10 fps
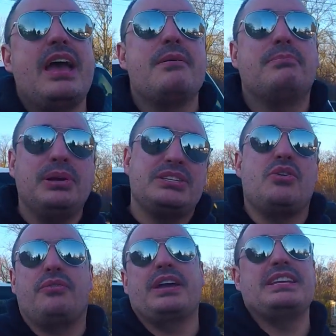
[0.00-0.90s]
please
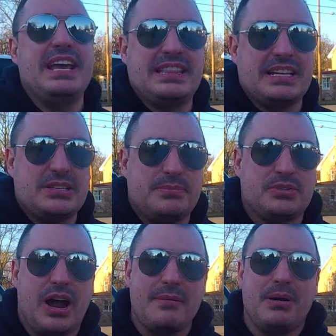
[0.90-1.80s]
don't forget to hit that
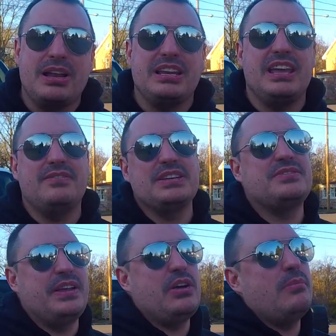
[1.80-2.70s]
subscribe button. Give this
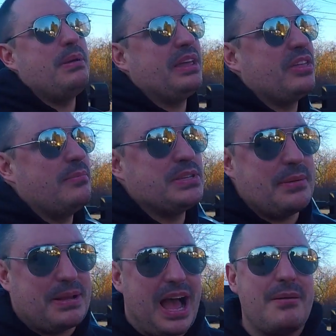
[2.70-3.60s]
video a big thumbs
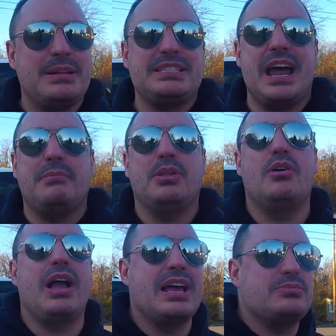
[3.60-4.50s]
up. Comments down below
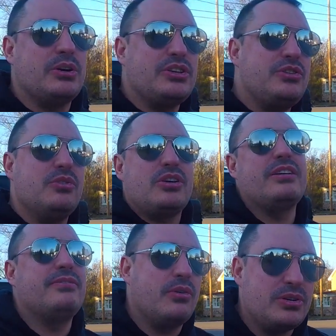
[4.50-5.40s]
guys, what are you looking
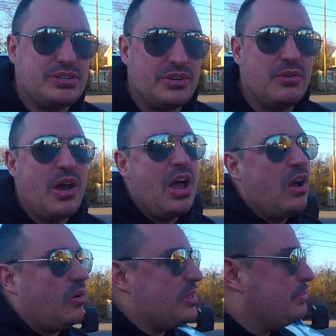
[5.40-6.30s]
forward to
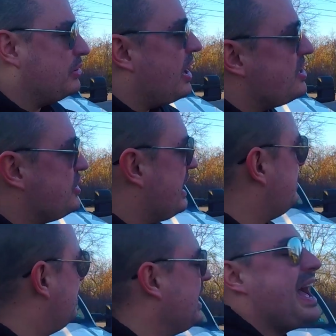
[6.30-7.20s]
on the Project
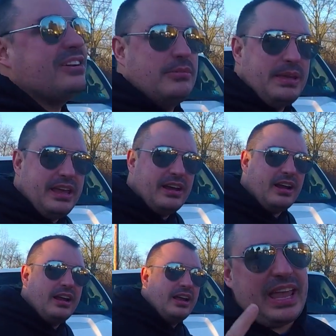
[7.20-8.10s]
Platinum here?
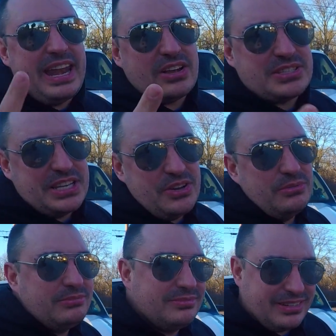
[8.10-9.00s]
And I'll see you
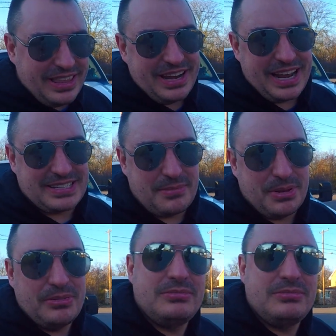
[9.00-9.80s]
in the next upload.